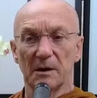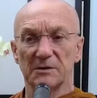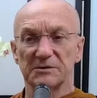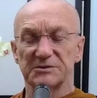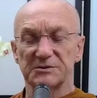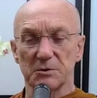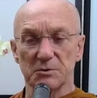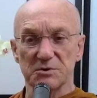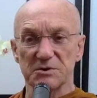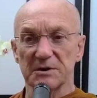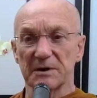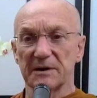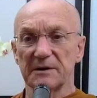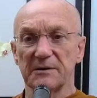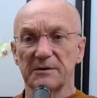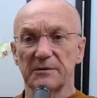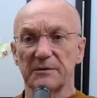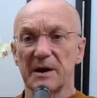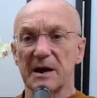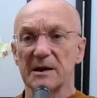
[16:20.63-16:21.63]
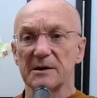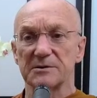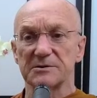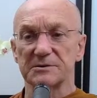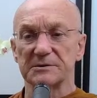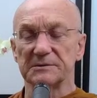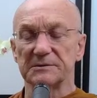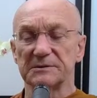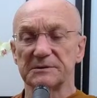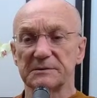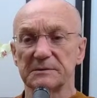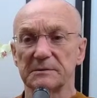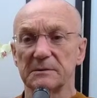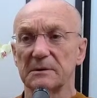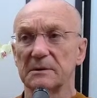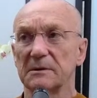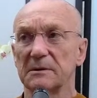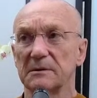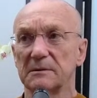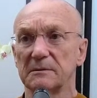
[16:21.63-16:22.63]
social interactions.
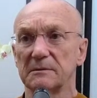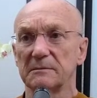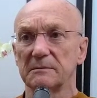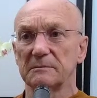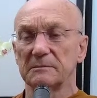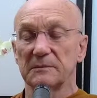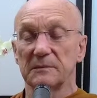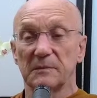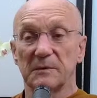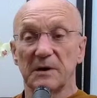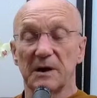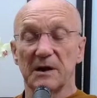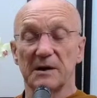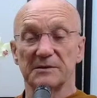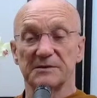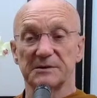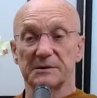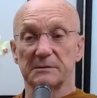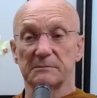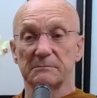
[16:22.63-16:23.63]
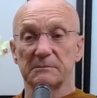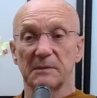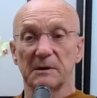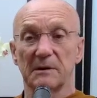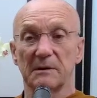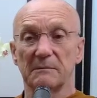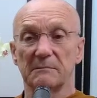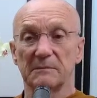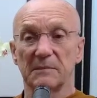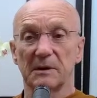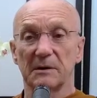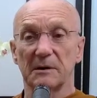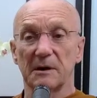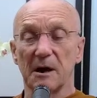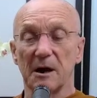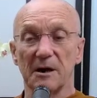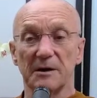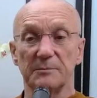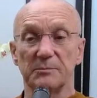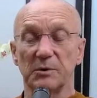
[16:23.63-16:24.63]
One has a
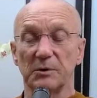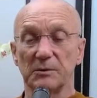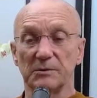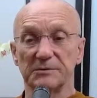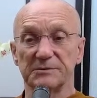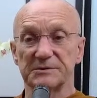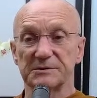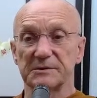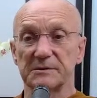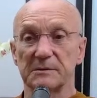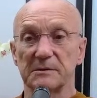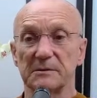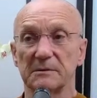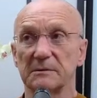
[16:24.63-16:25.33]
guidepost,